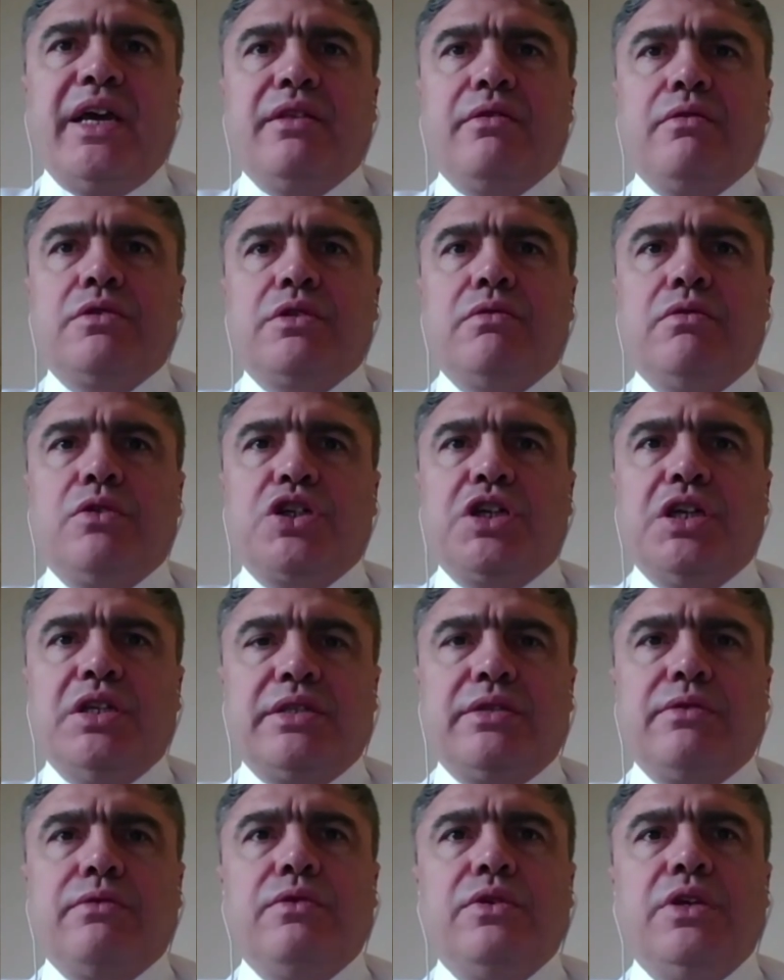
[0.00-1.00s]

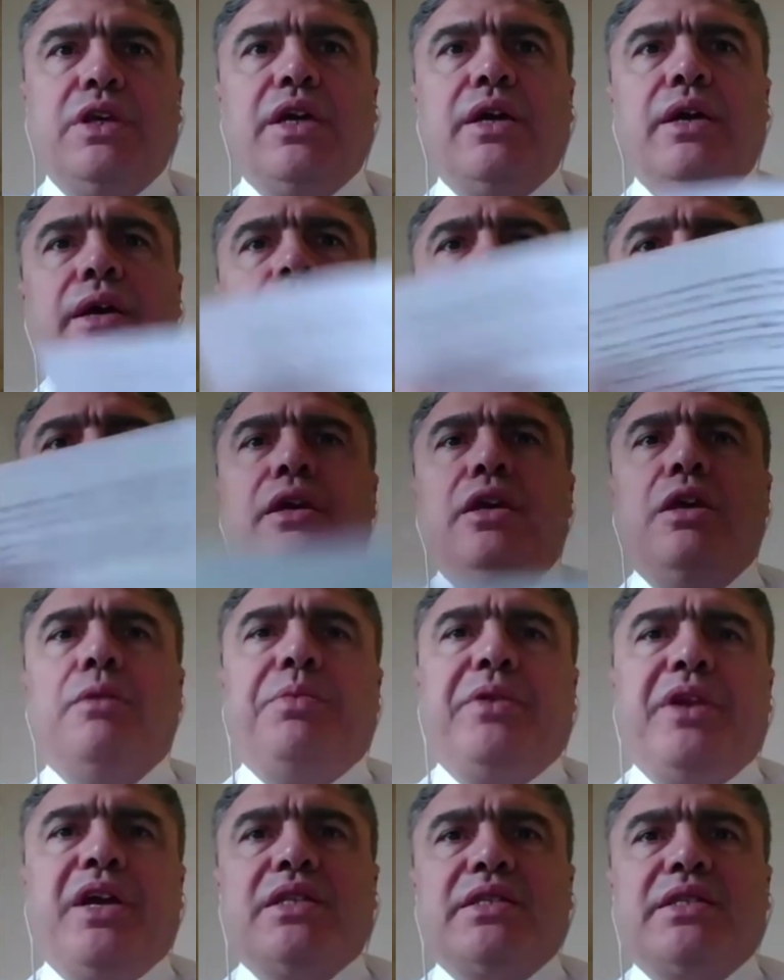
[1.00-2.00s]
ongoing
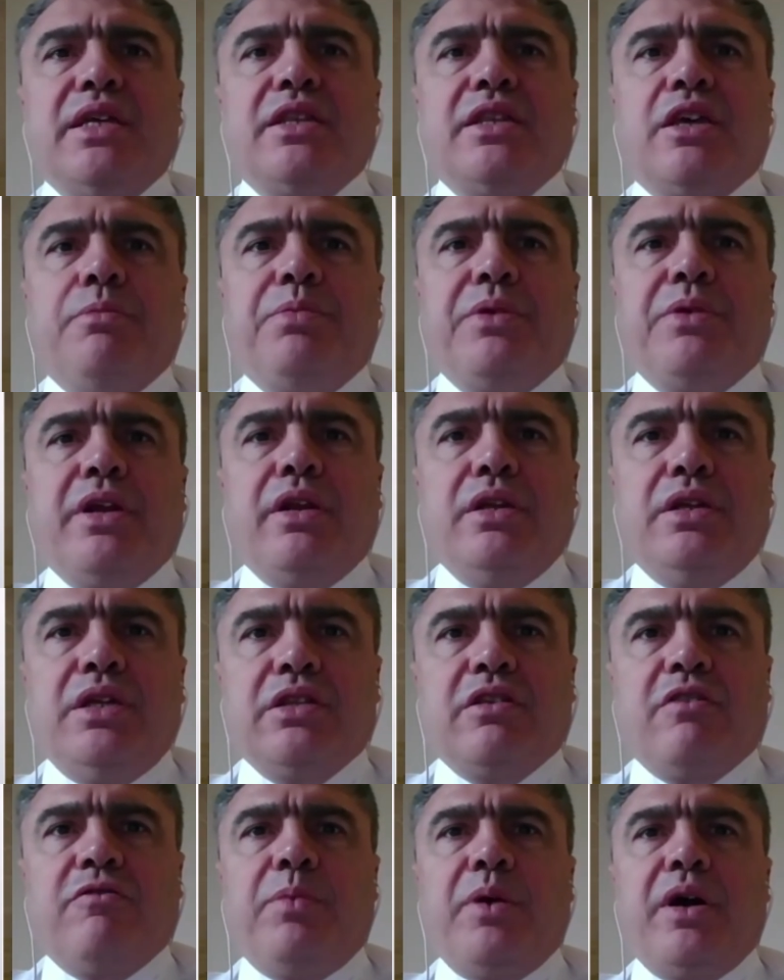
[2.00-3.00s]
improvement and
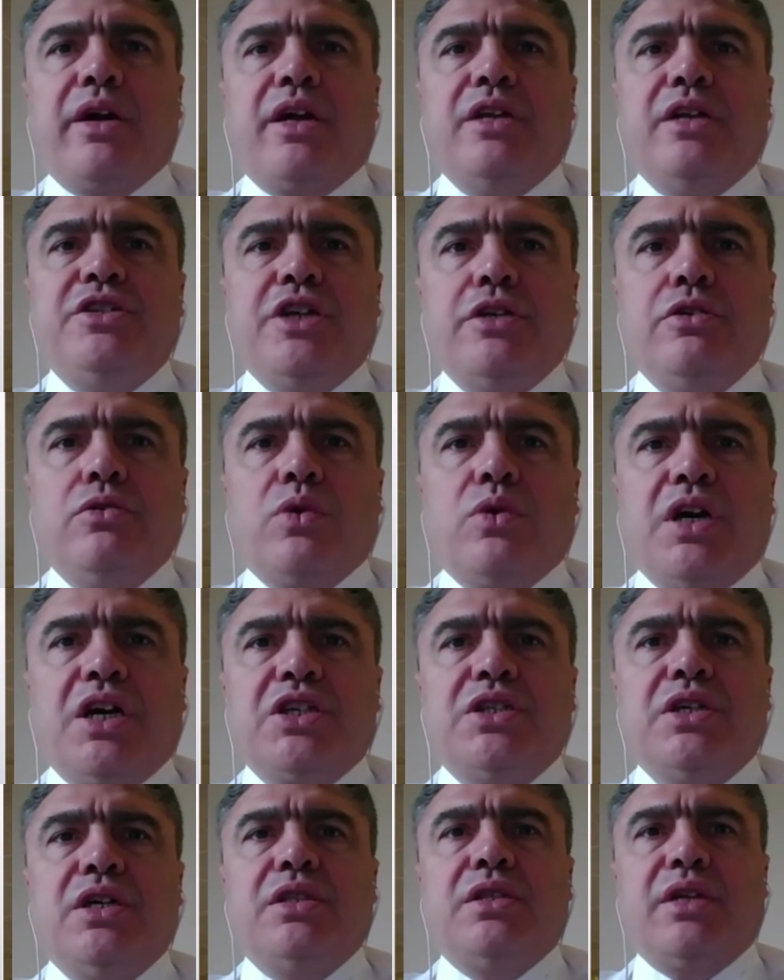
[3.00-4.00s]
reviewing the
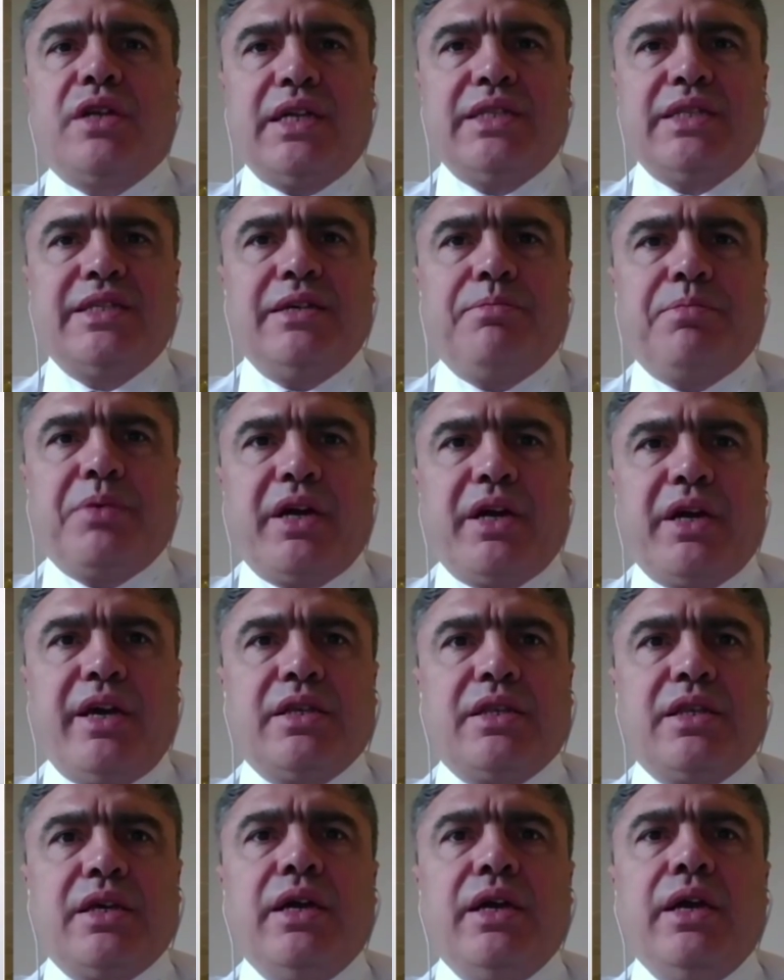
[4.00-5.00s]
priorities at the end
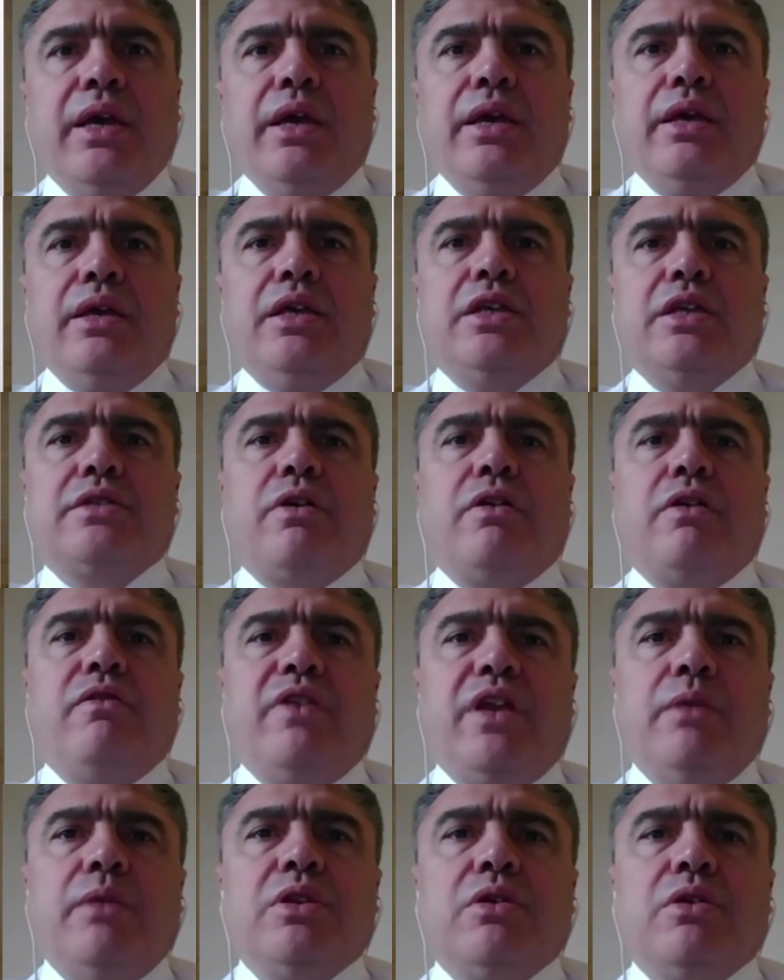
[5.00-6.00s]
of each
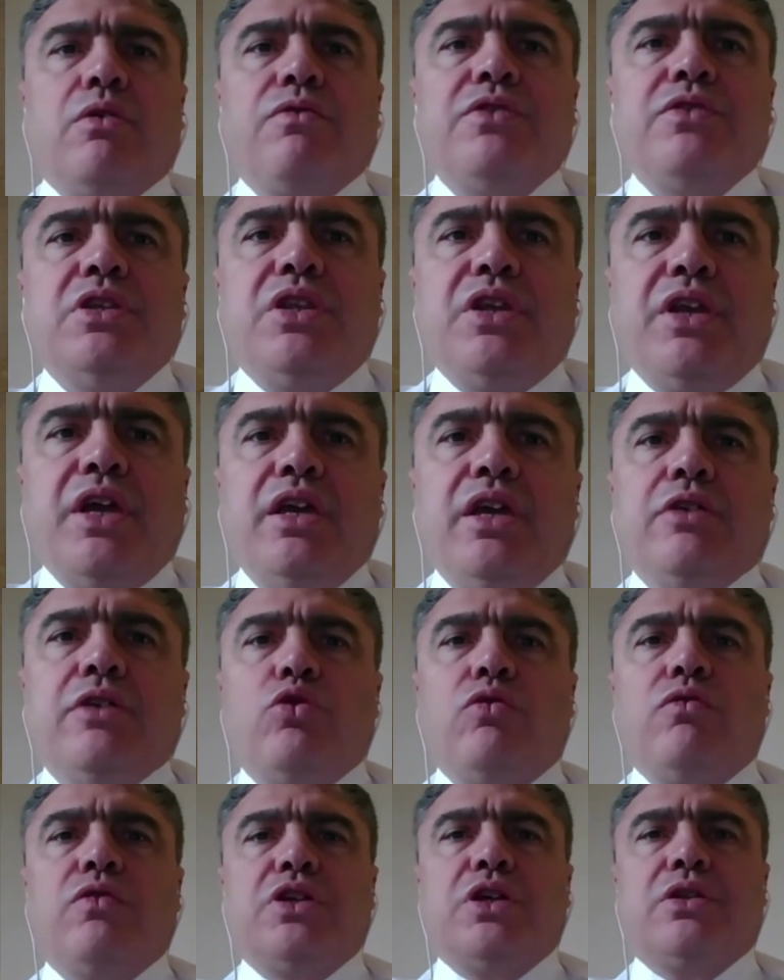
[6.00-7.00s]
project iteration
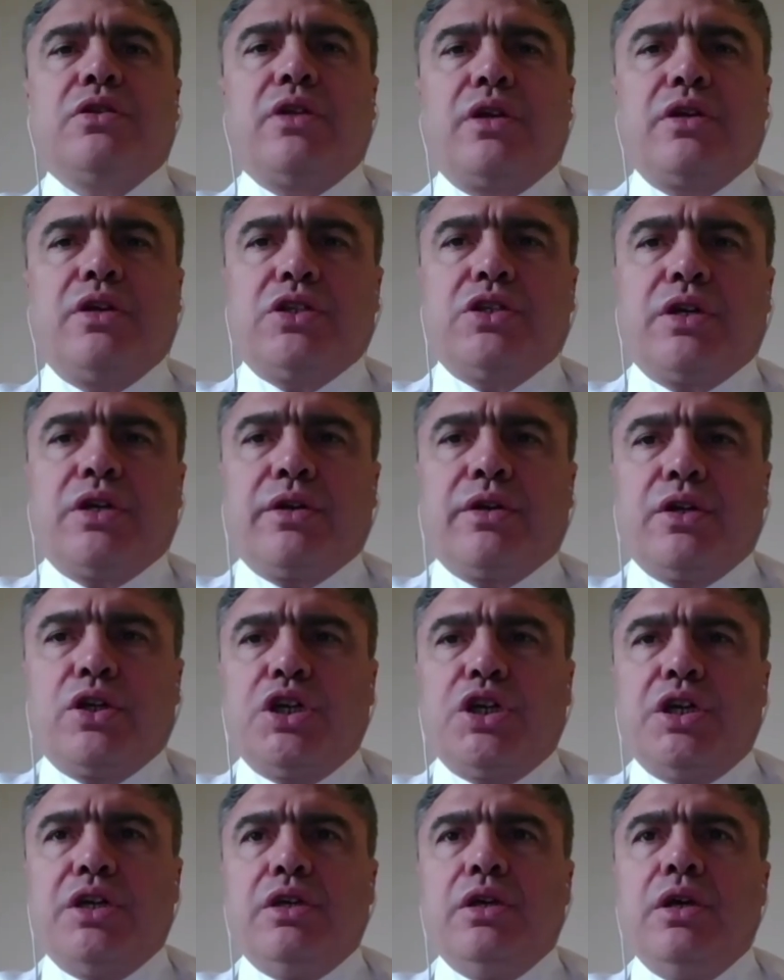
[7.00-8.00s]
and timely
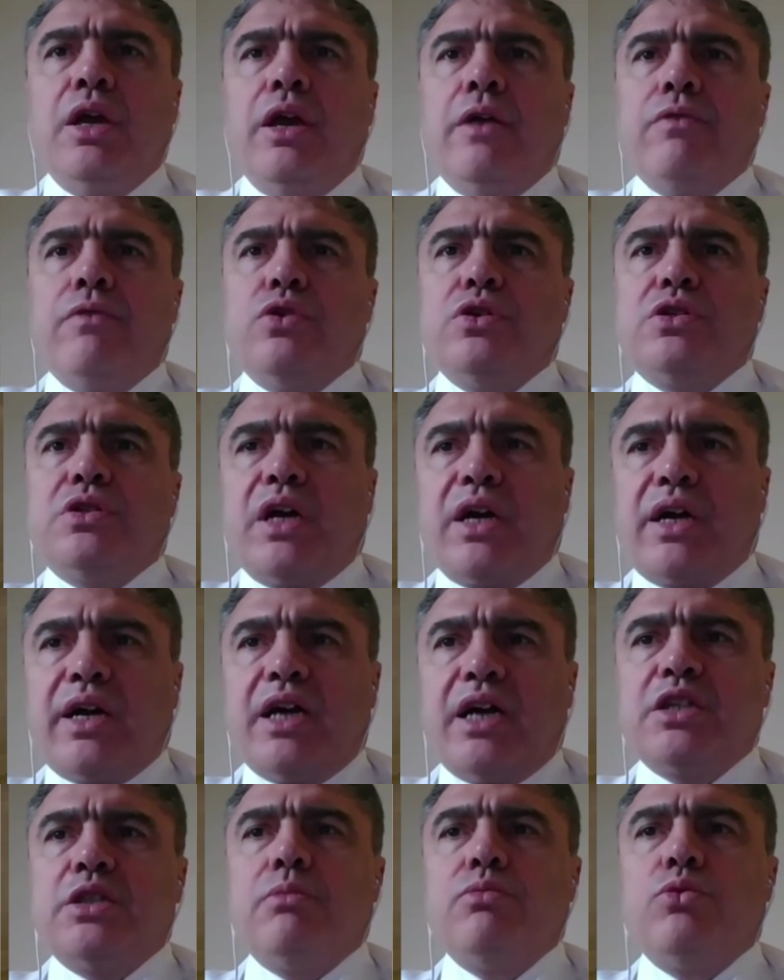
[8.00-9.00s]
implementation
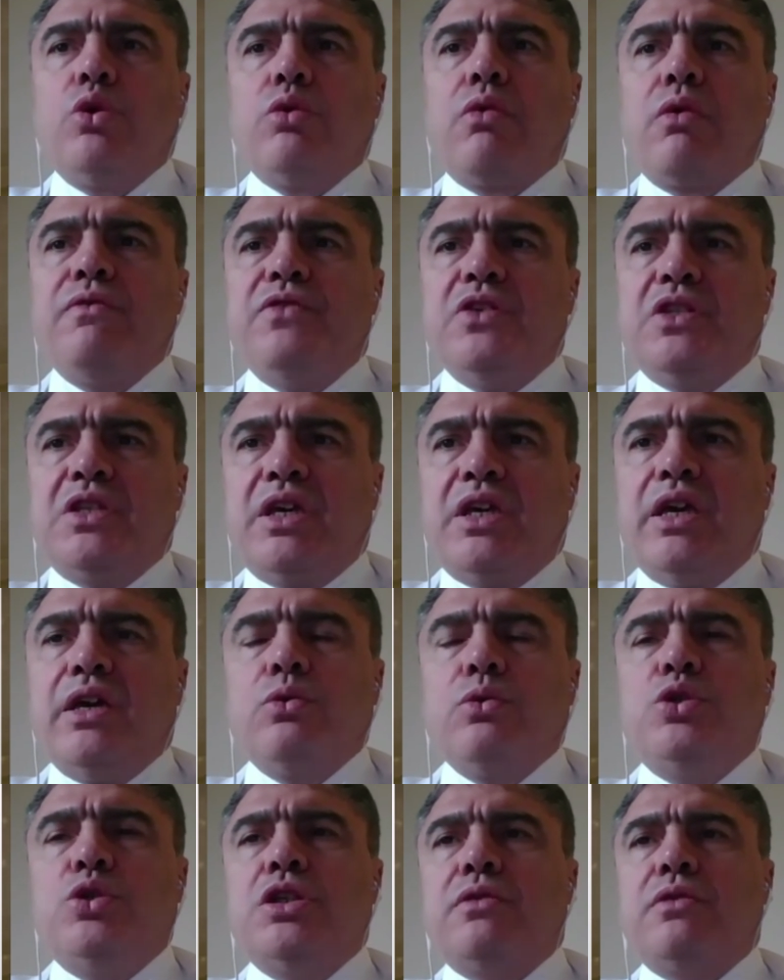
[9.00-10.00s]
of the new
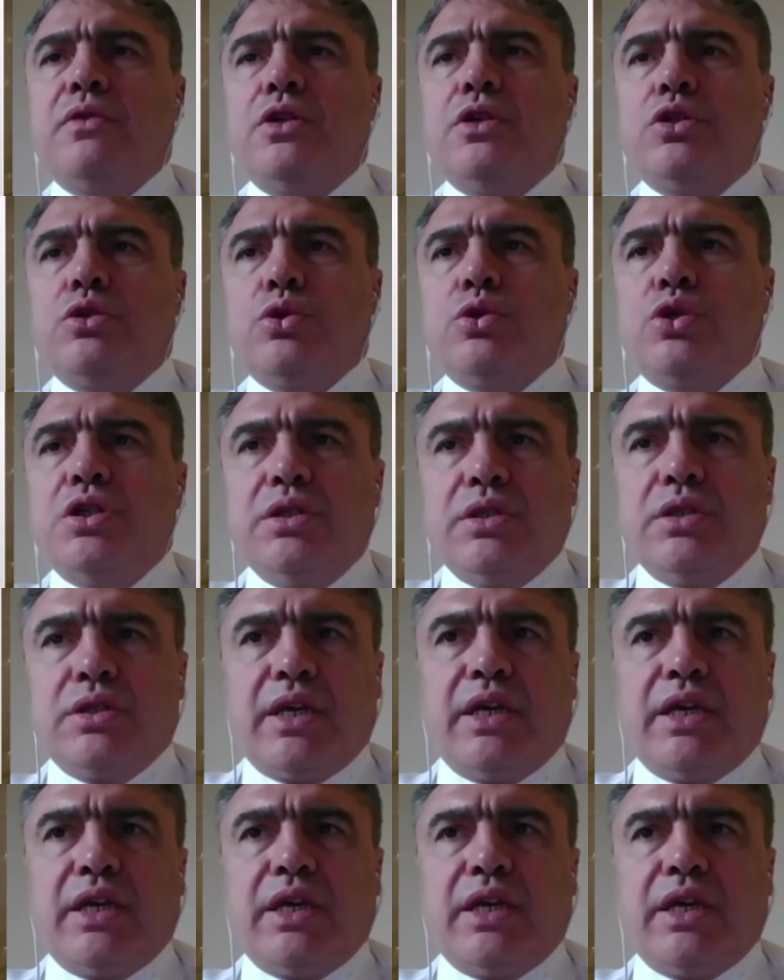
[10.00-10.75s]
technological solution.